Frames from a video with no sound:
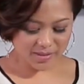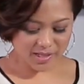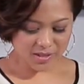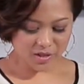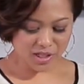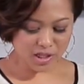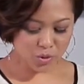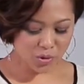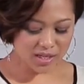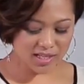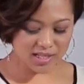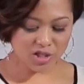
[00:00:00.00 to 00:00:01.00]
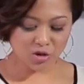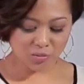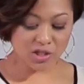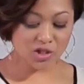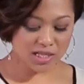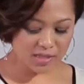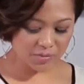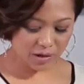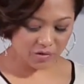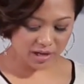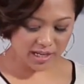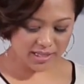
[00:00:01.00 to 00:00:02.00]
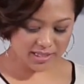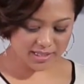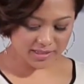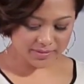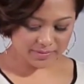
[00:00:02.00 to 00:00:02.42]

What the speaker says: So the sweetness should be just about right.